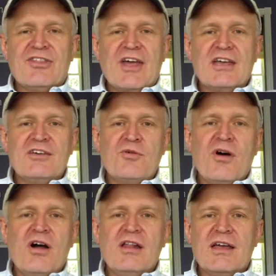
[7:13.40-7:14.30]
thank you
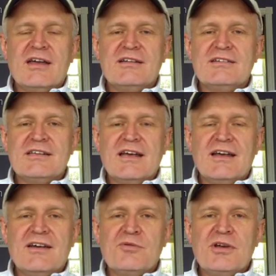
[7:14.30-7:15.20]
all, and
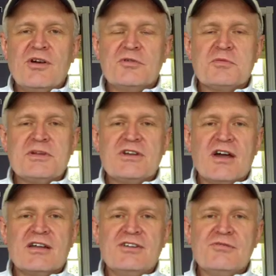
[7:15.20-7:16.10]
we hope to be
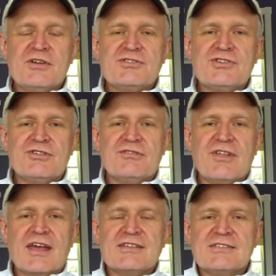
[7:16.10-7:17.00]
talking to you real soon.
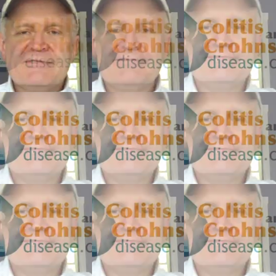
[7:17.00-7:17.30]
Thanks.